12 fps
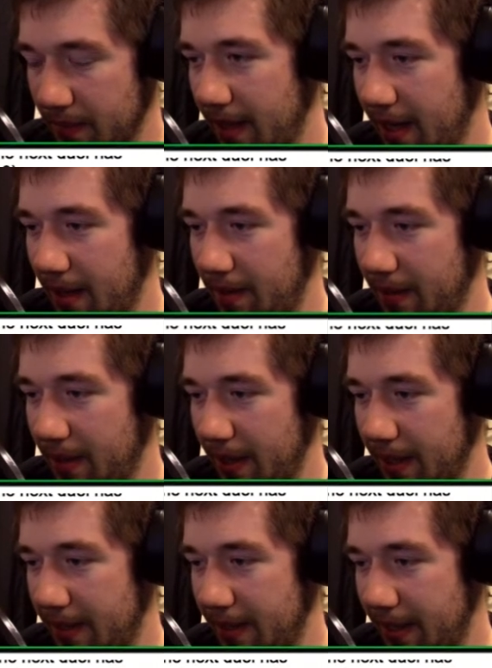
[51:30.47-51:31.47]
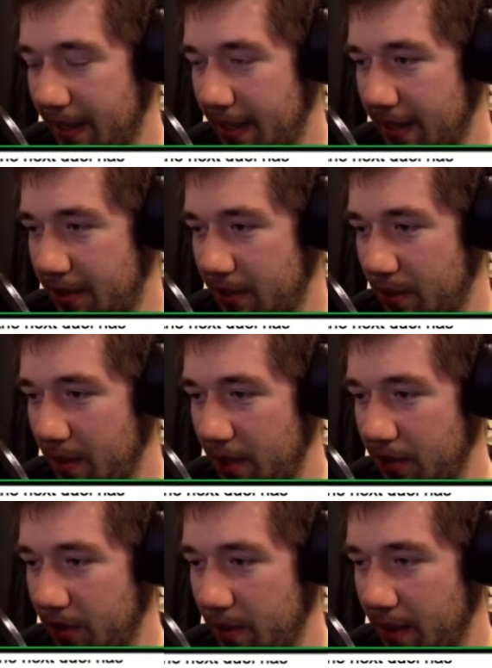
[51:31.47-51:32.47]
Yeah, it's like
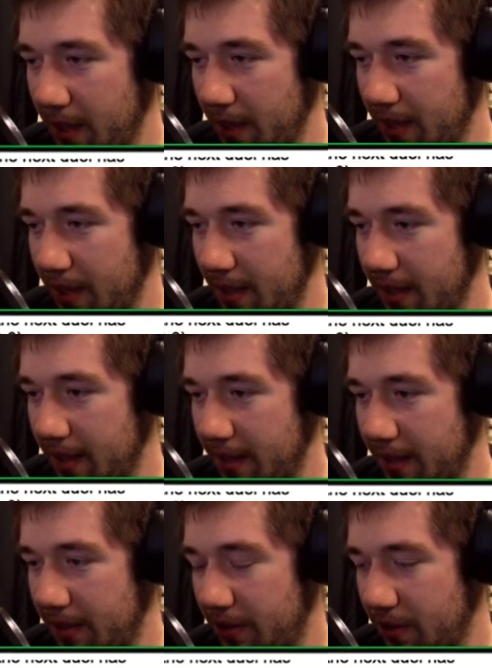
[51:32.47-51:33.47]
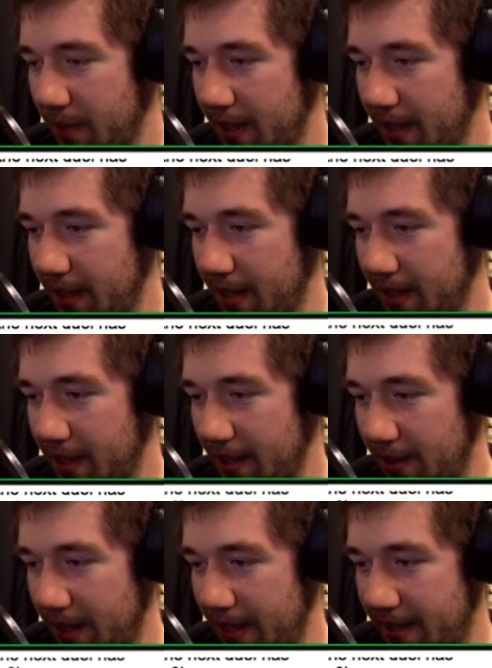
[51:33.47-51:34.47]
assuming you
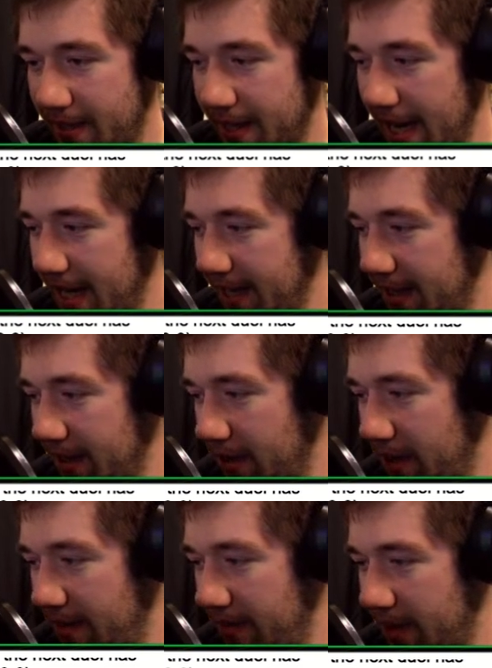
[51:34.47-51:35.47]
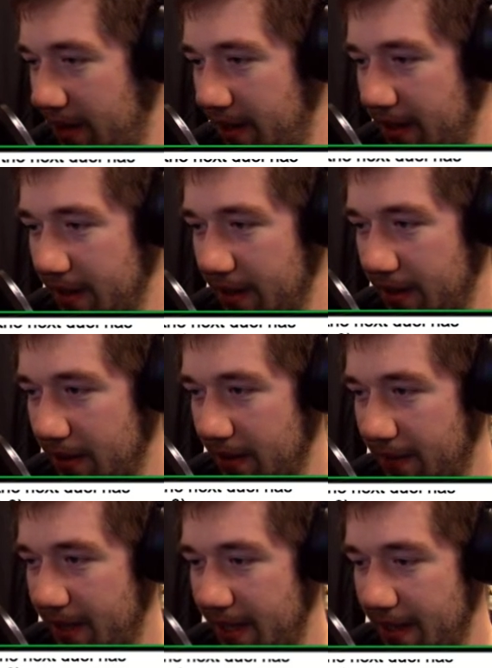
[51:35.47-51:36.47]
know he stays in the graveyard,
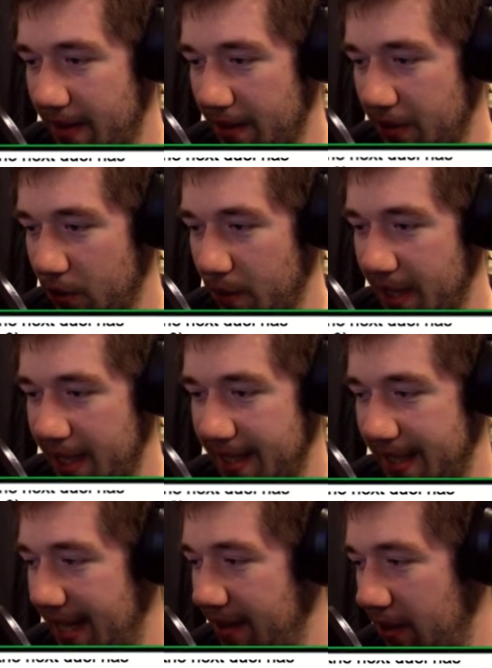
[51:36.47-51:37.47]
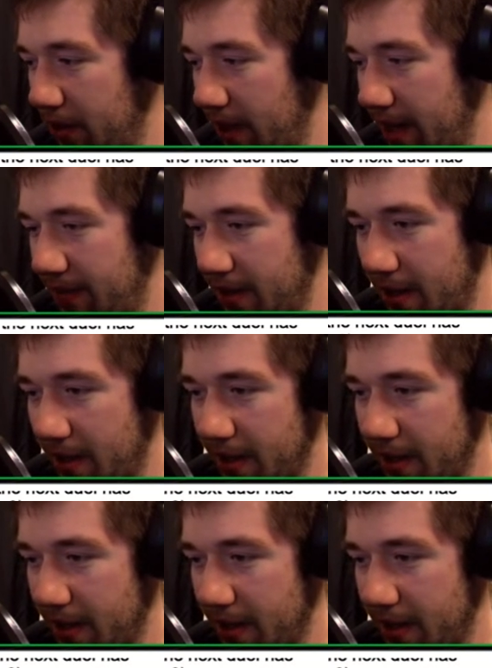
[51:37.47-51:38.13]
or assuming he's in the graveyard.